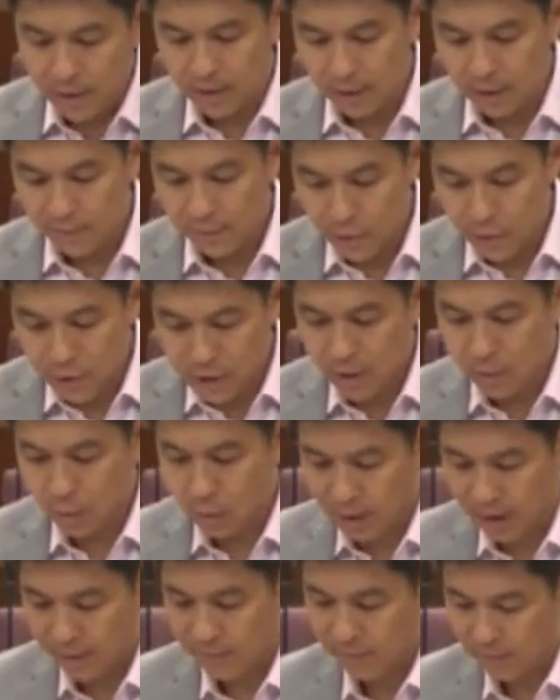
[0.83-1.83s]
the future
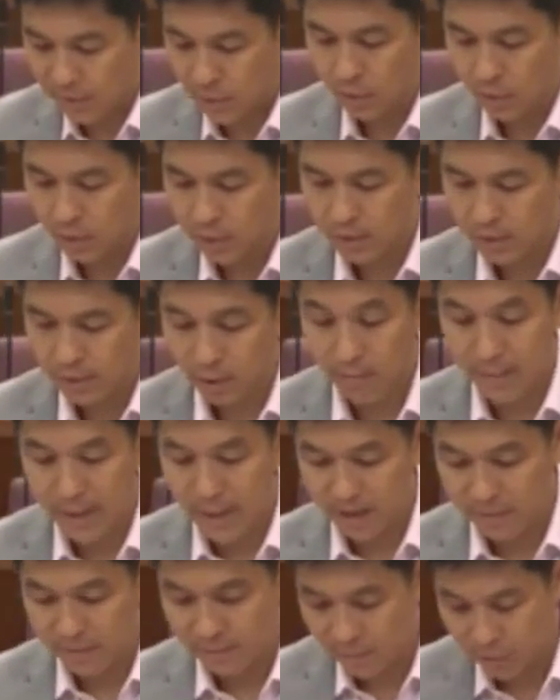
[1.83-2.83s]
will unfold, or
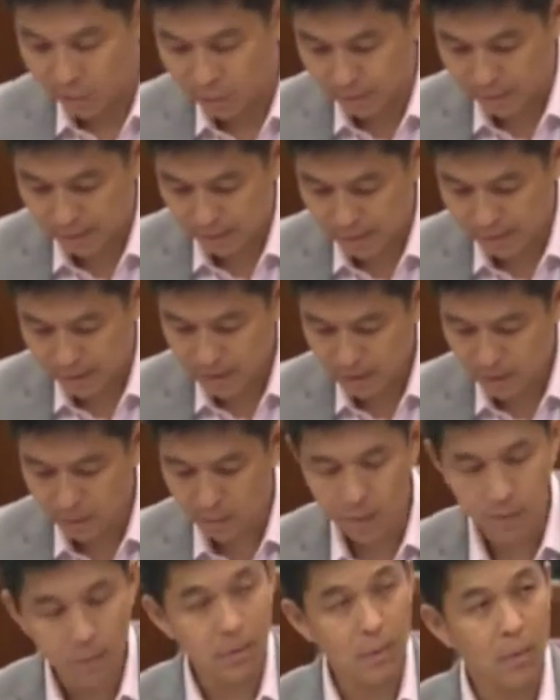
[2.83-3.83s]
may unfold,
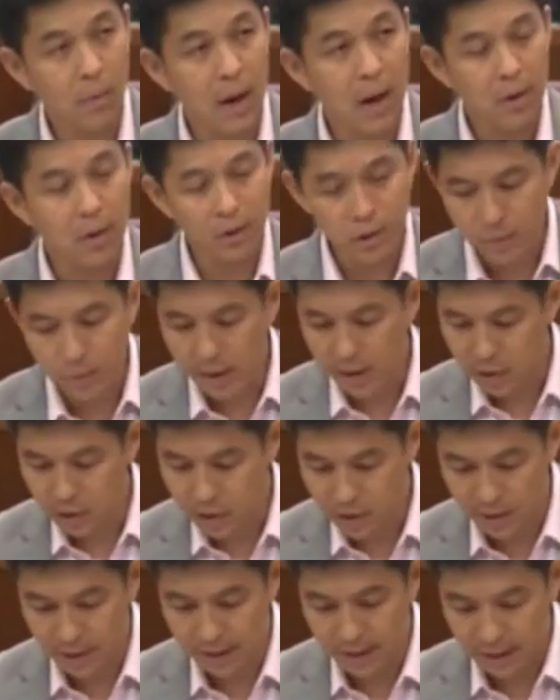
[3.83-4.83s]
so how do we
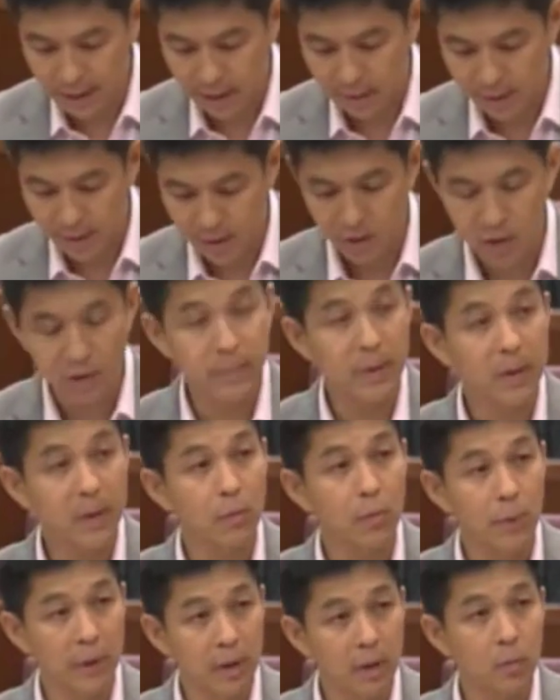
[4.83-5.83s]
ensure that our economy
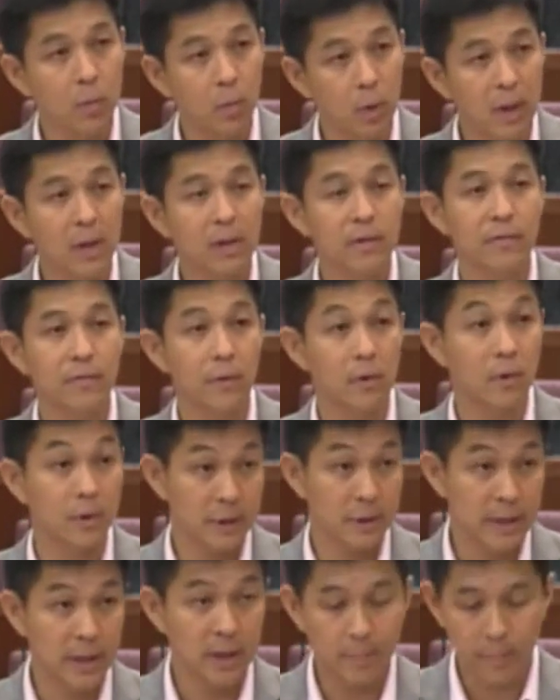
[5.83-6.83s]
will work for
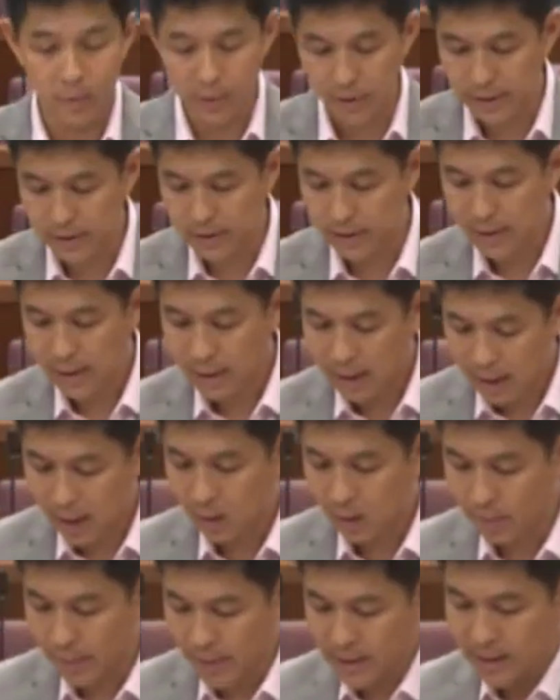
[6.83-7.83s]
all Singaporeans? I
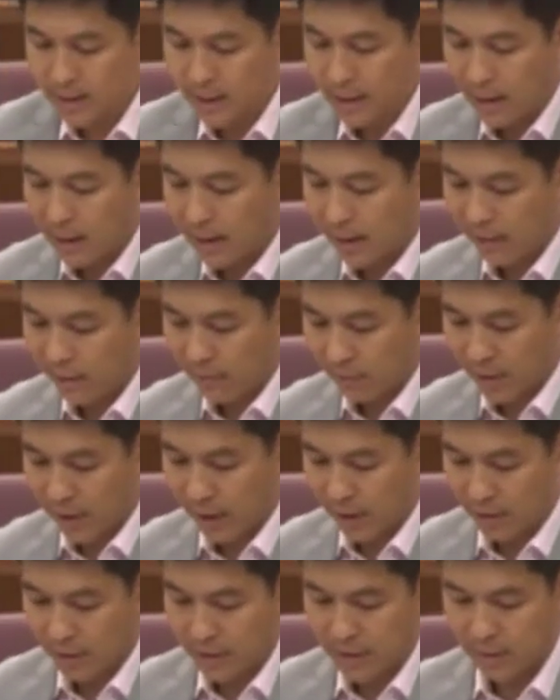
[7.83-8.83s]
will basically highlight three
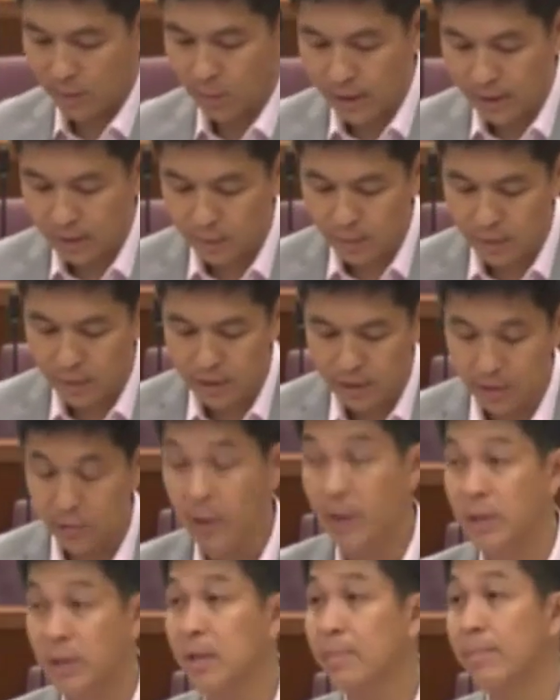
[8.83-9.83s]
areas. One, which is
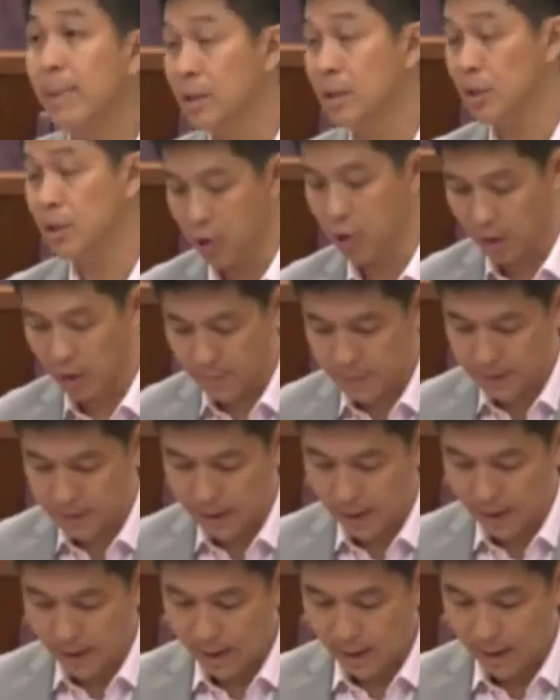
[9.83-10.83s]
creating better
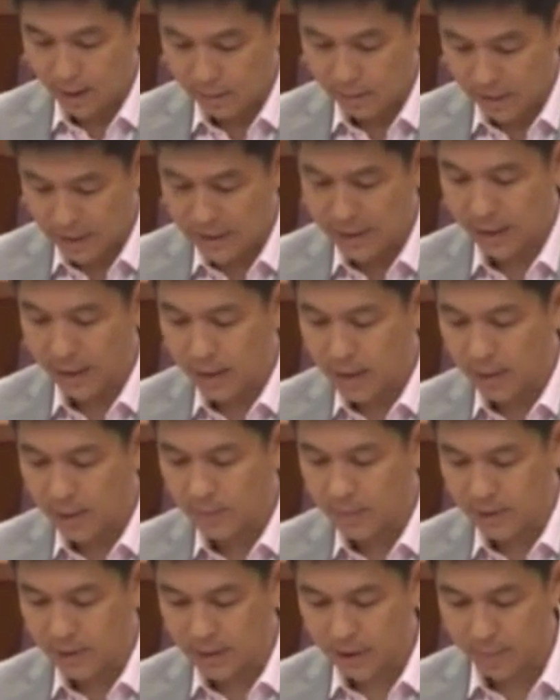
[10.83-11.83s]
jobs and raising
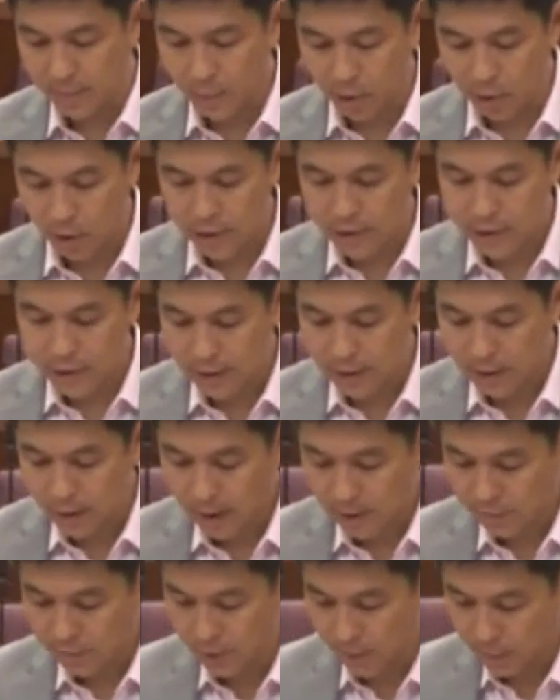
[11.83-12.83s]
incomes for Singaporeans
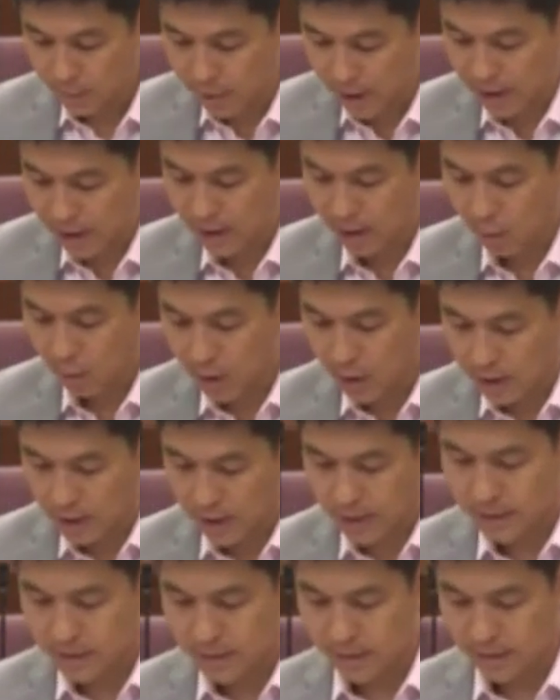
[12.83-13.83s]
through upgrading our
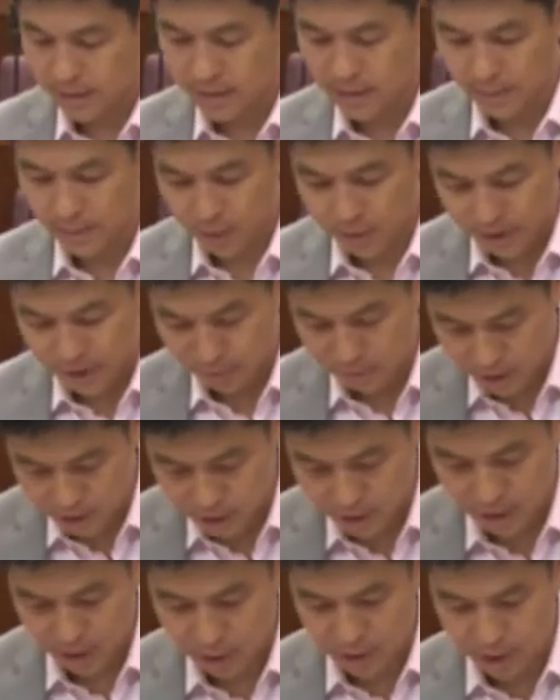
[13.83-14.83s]
workers and supporting
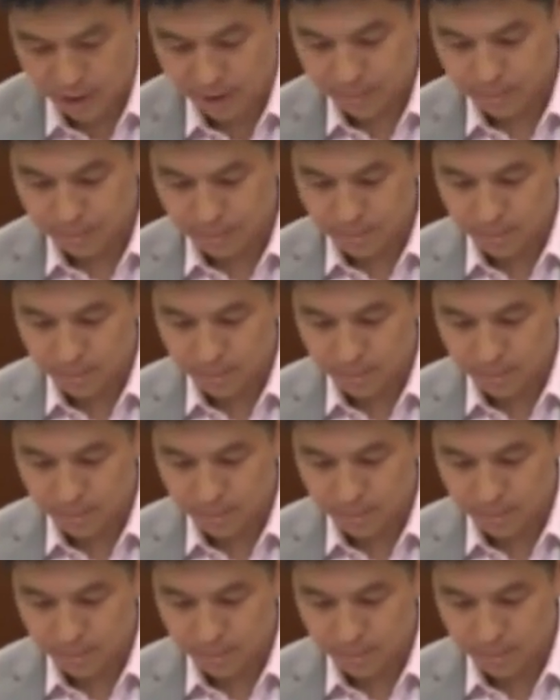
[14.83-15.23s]
restructuring,